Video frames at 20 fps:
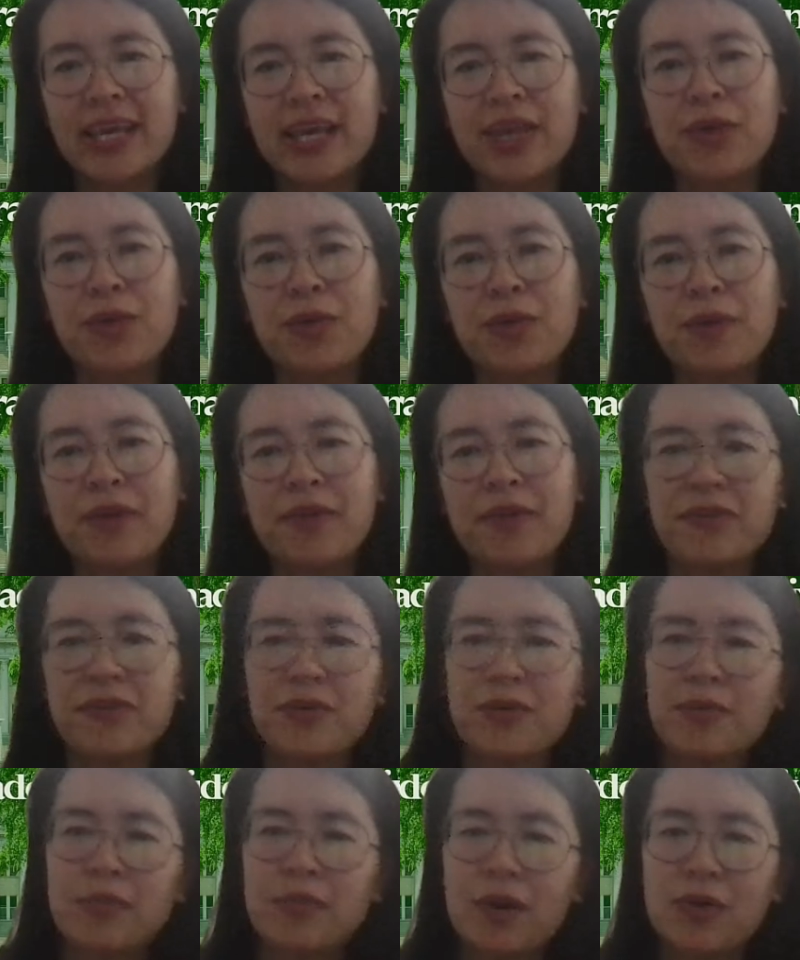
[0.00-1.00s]
and you may
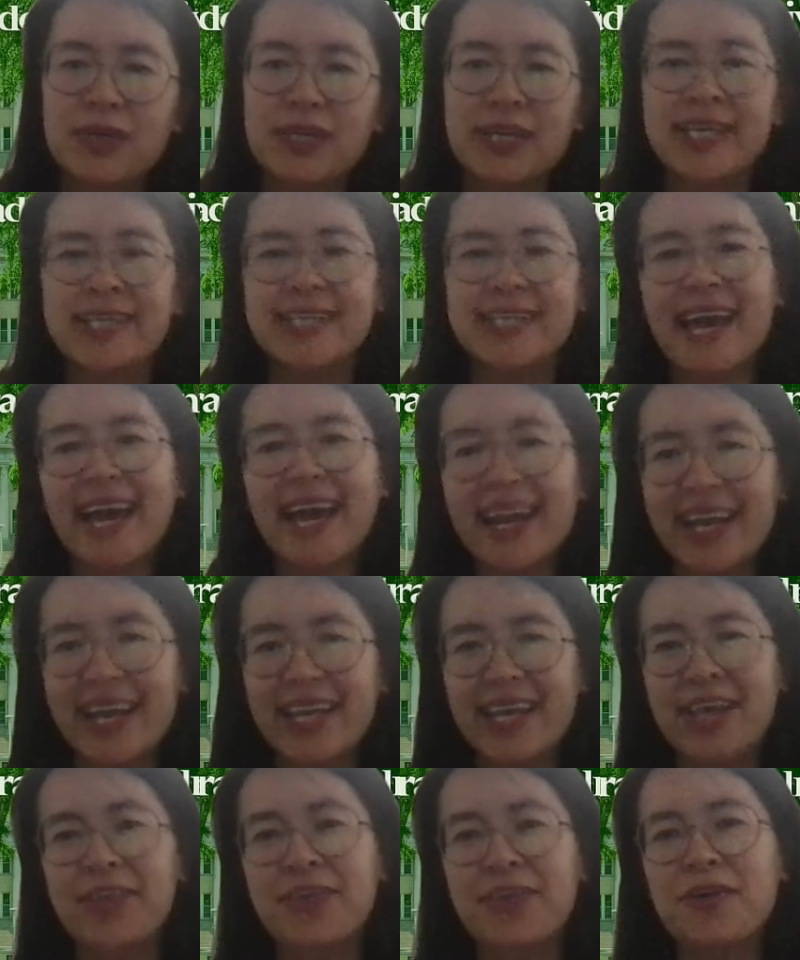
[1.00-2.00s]
feel both
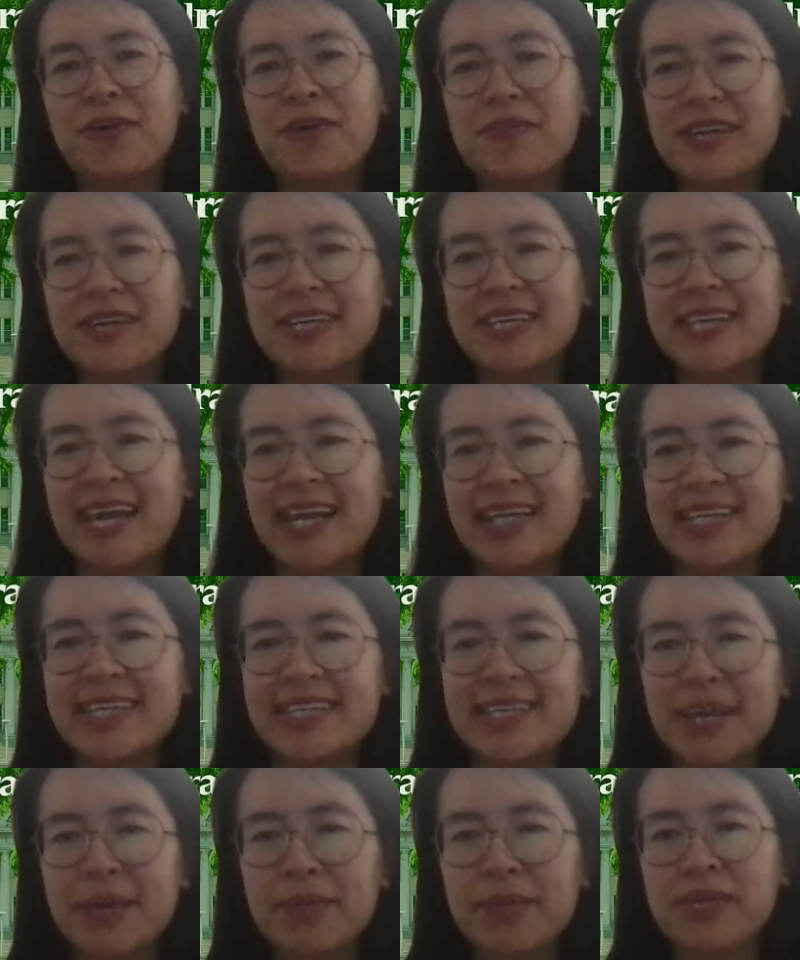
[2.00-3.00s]
excited and nervous at the
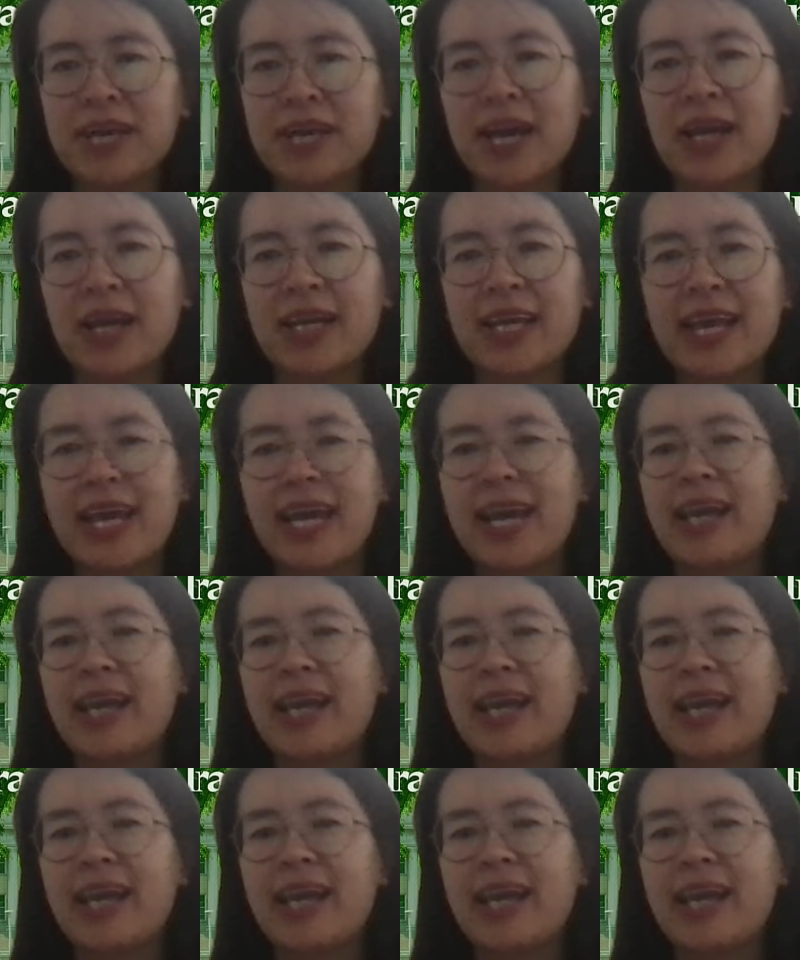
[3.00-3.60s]
same time,